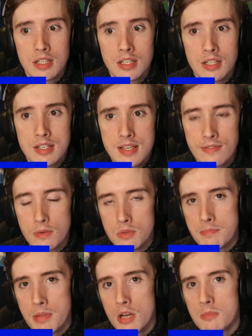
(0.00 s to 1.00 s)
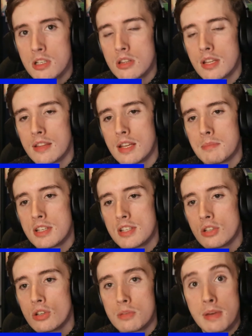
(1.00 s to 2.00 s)
Because if it was permanent, then that means a
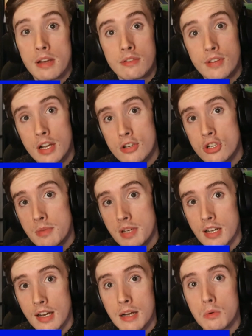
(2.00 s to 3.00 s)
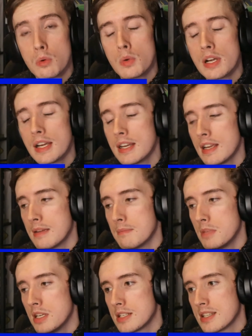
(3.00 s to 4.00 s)
good amount of cash coming our way. It
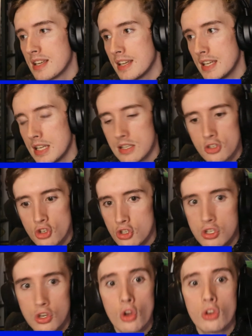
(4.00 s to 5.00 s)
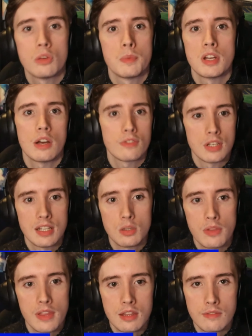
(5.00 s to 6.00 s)
means that he is just gone and we don't have to deal
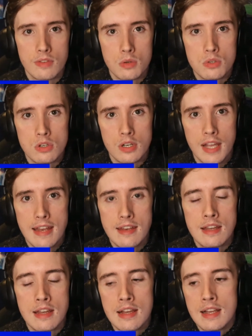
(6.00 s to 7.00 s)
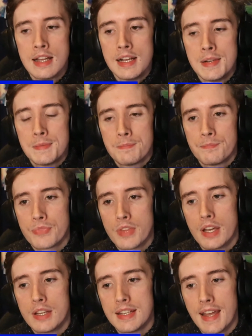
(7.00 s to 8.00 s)
with it in the future again.
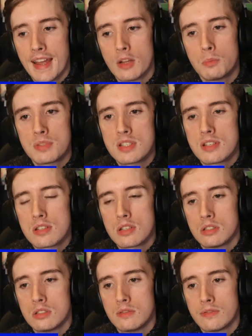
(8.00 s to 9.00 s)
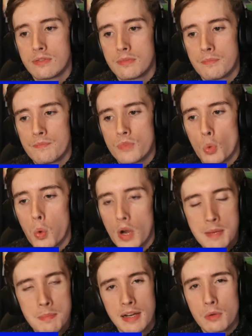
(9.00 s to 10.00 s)
And it helps to sort of
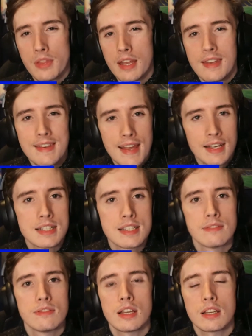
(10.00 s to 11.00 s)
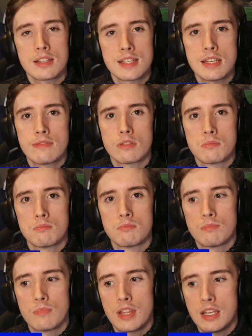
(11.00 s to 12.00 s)
wipe out that negative legacy from
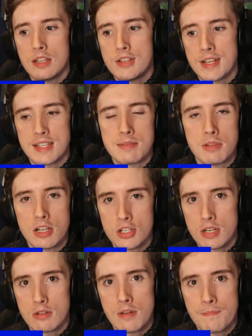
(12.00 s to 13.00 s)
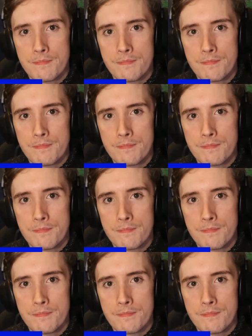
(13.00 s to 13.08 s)
the Jesse Marsch era.